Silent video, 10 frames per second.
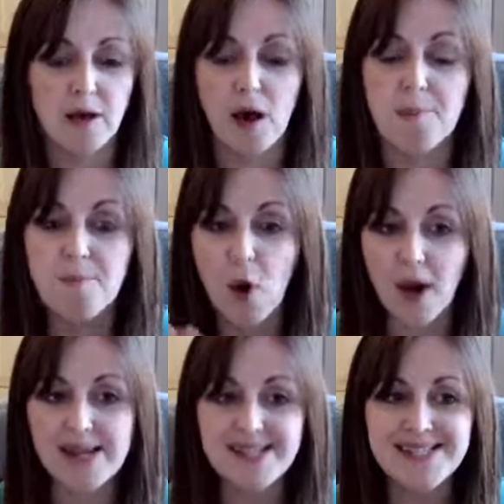more
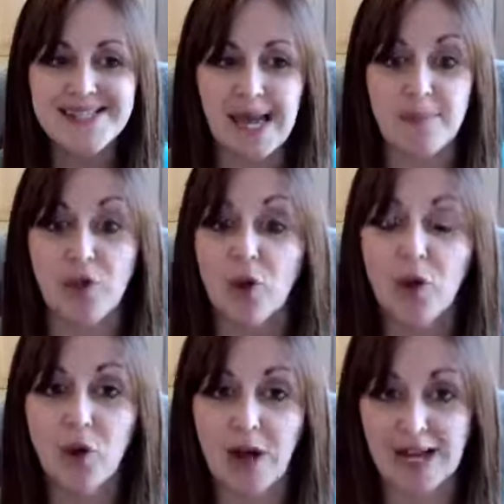in-depth
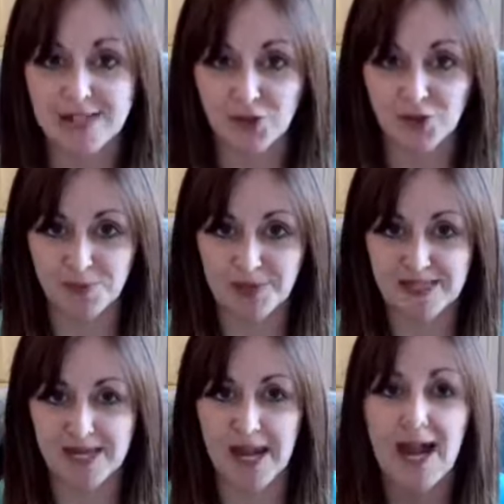look at social
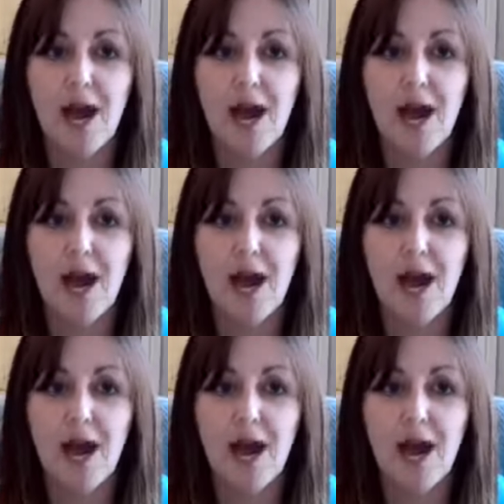media,